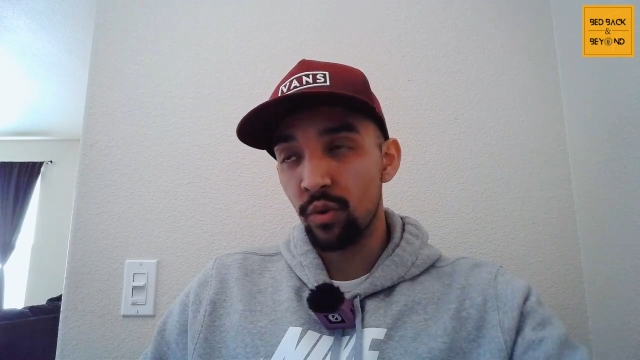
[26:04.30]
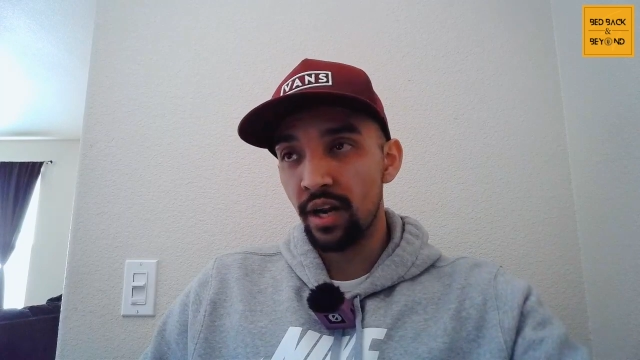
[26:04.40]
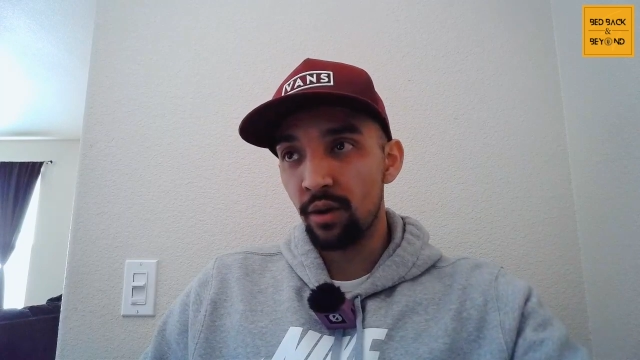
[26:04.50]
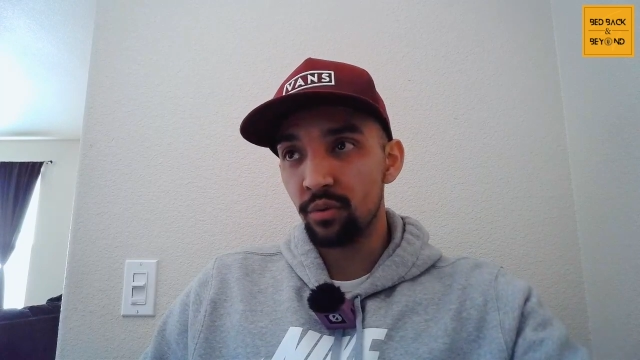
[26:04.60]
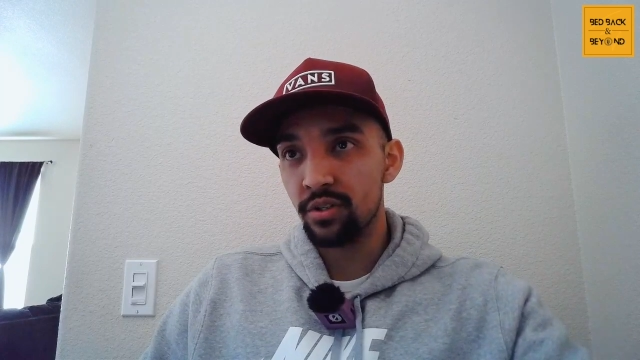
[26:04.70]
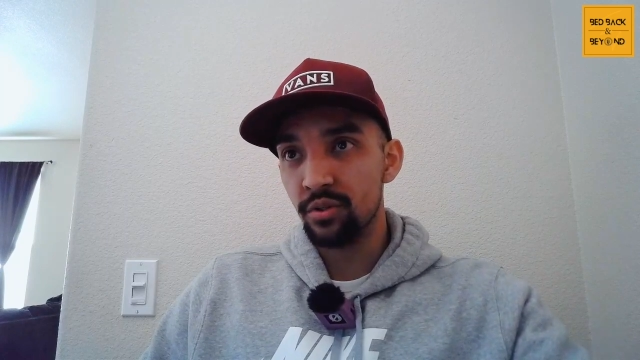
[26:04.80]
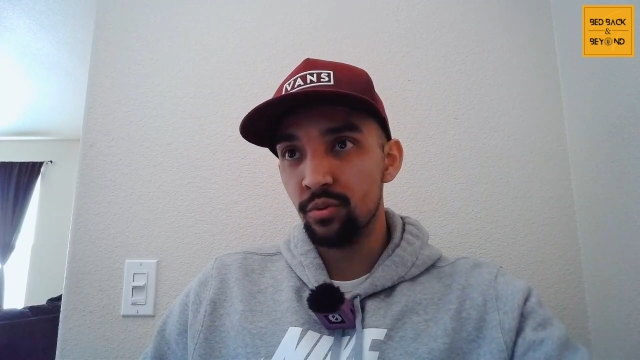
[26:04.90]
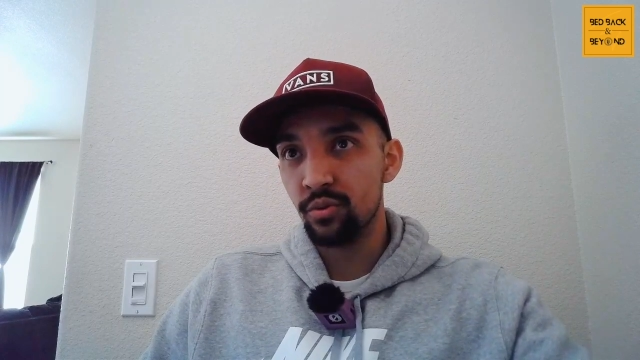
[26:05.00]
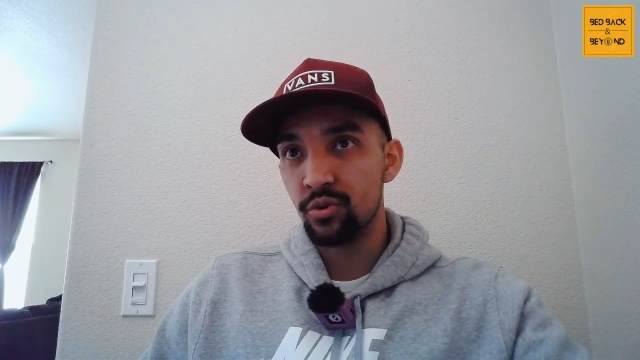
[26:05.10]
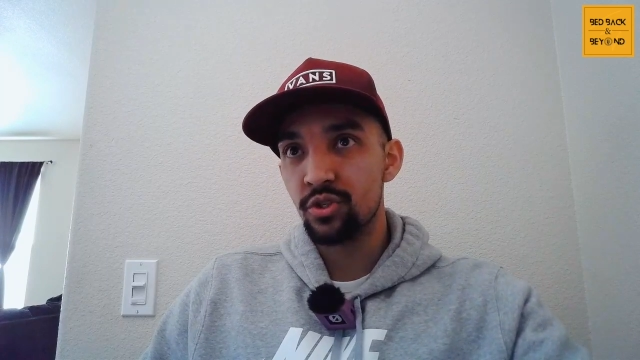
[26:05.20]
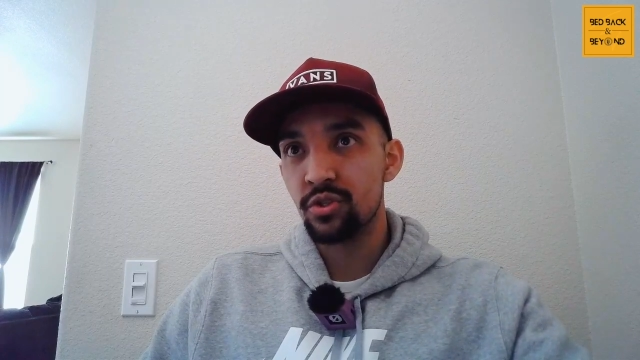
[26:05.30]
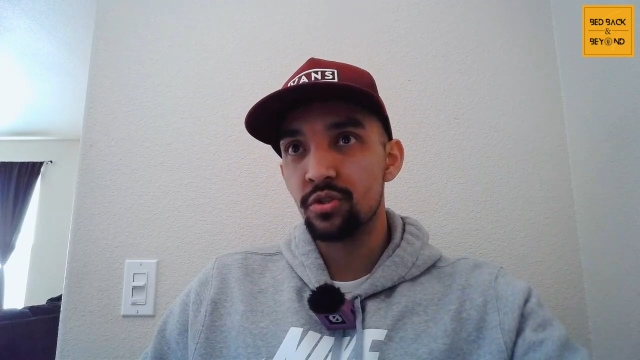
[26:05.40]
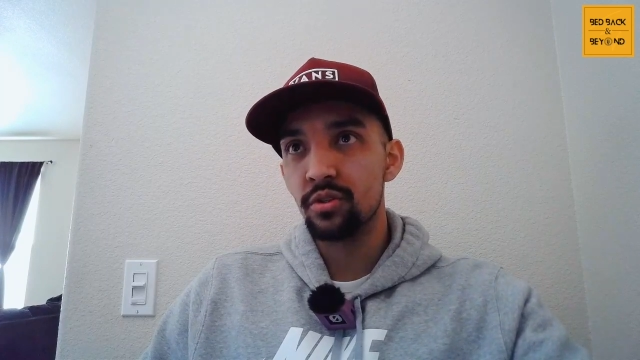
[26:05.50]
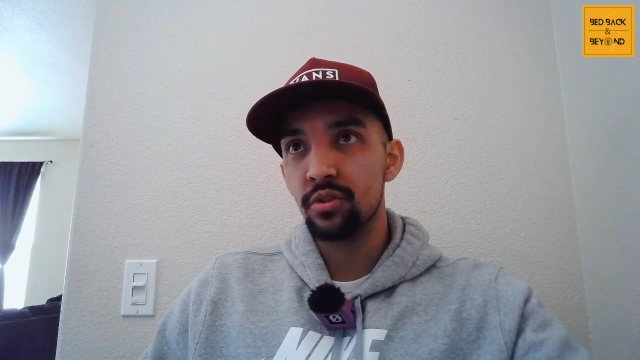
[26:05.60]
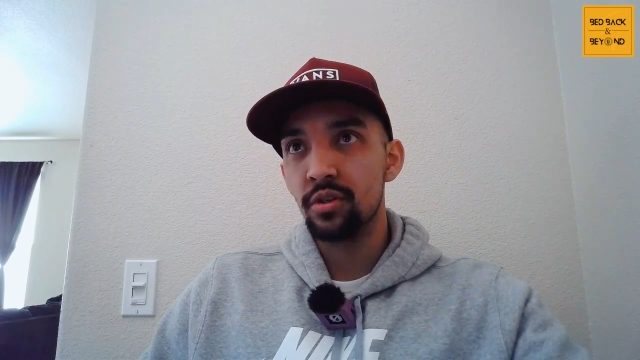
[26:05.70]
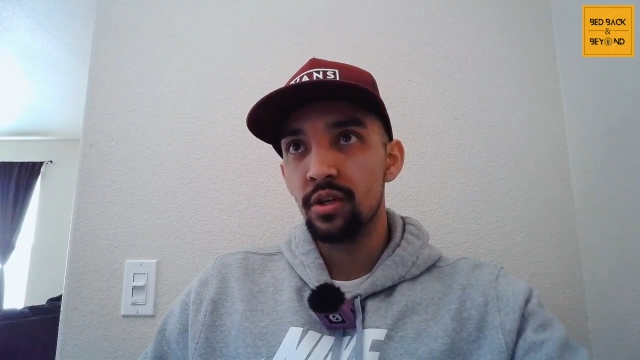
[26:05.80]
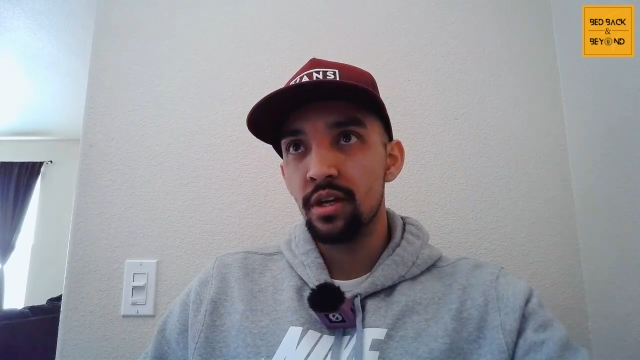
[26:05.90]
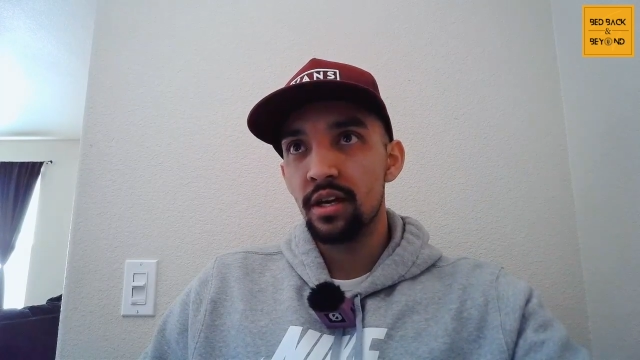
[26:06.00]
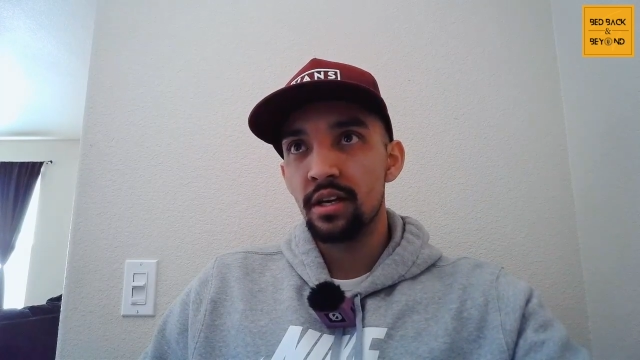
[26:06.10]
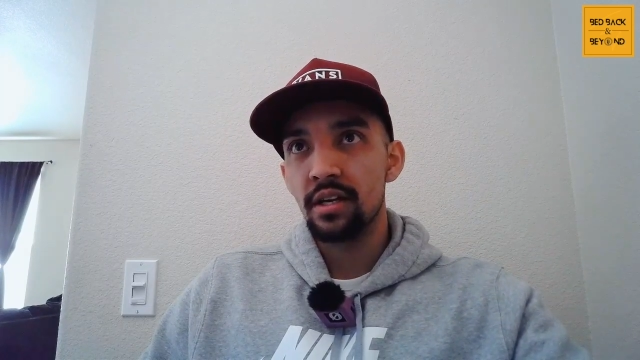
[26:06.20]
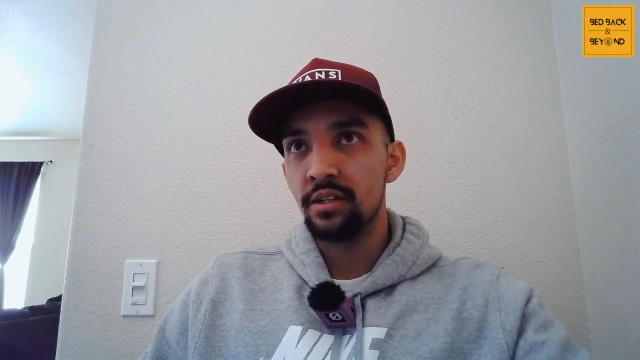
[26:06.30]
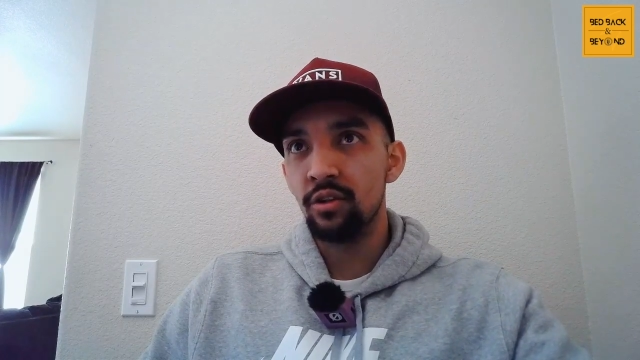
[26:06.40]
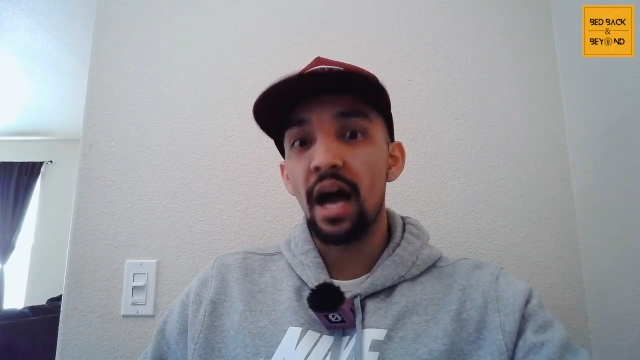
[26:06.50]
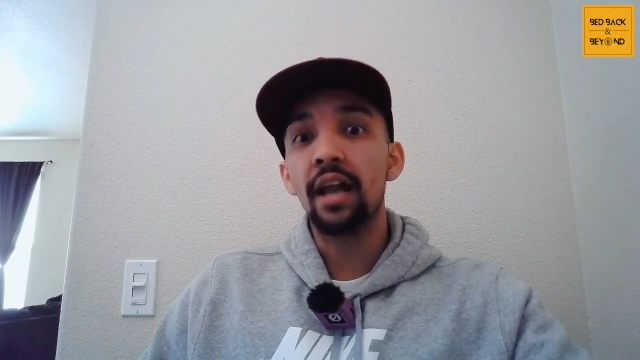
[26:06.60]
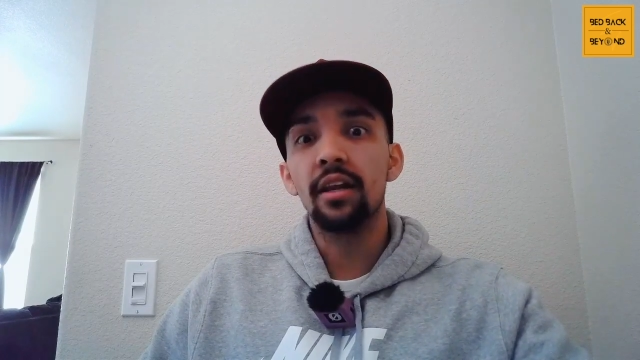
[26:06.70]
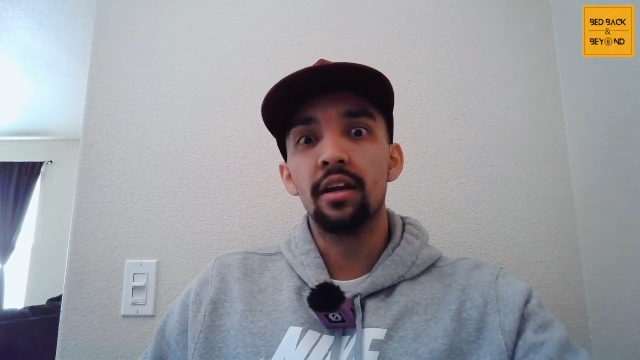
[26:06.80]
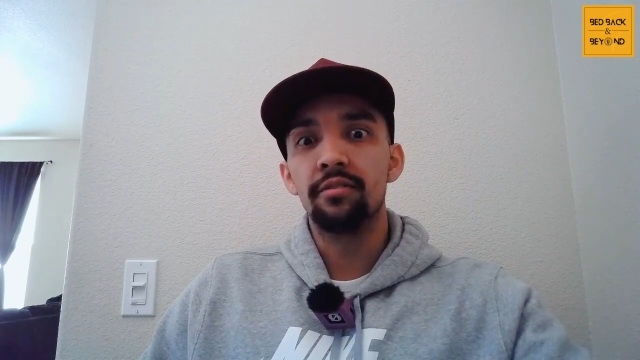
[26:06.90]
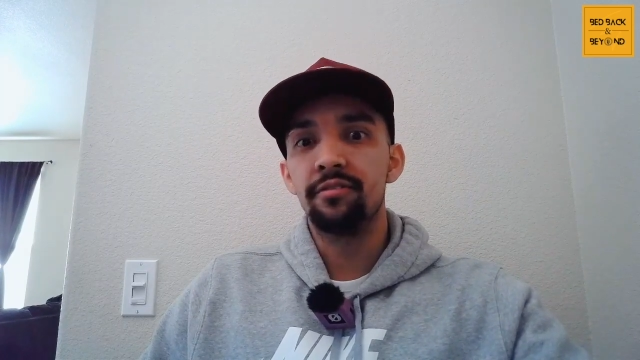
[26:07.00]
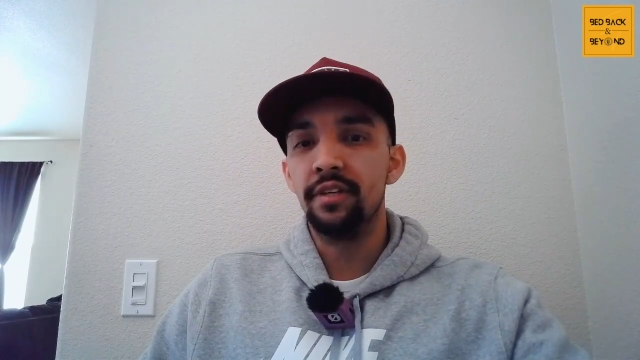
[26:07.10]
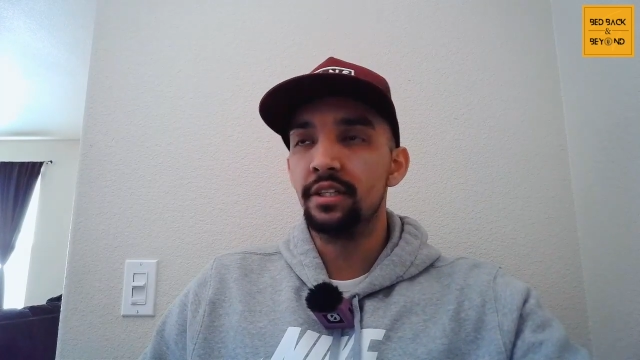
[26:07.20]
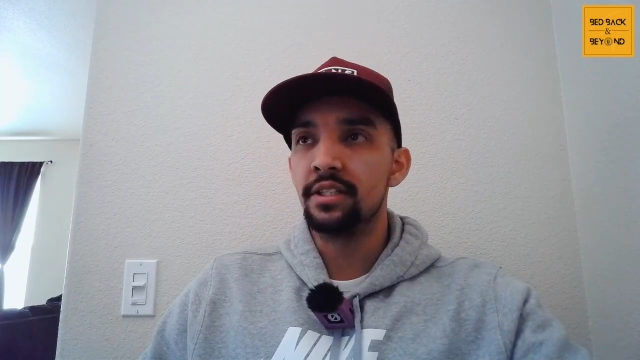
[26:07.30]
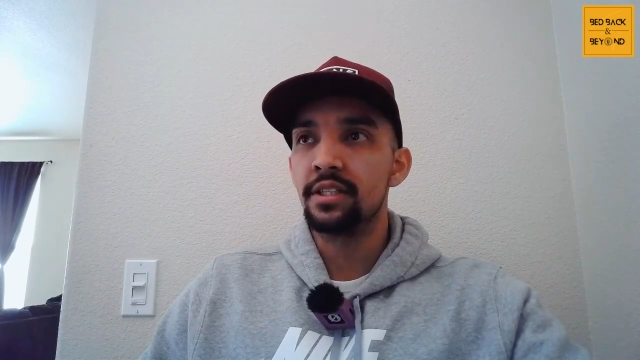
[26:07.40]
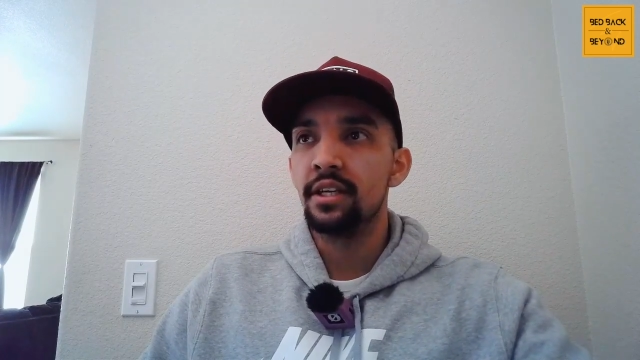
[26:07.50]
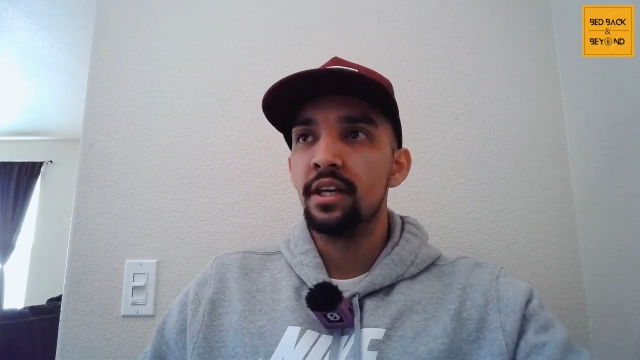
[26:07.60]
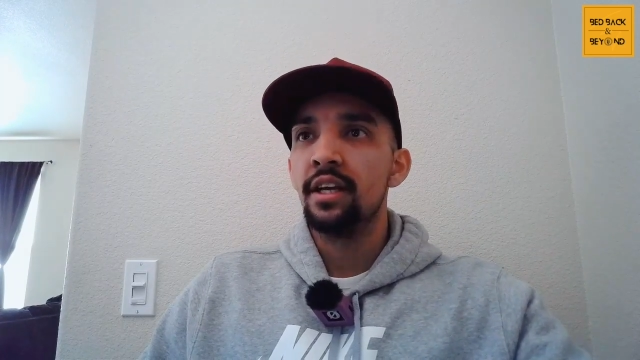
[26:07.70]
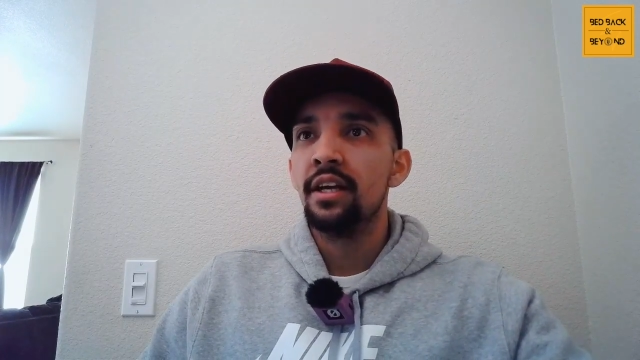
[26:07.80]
when i would do you know i love fitness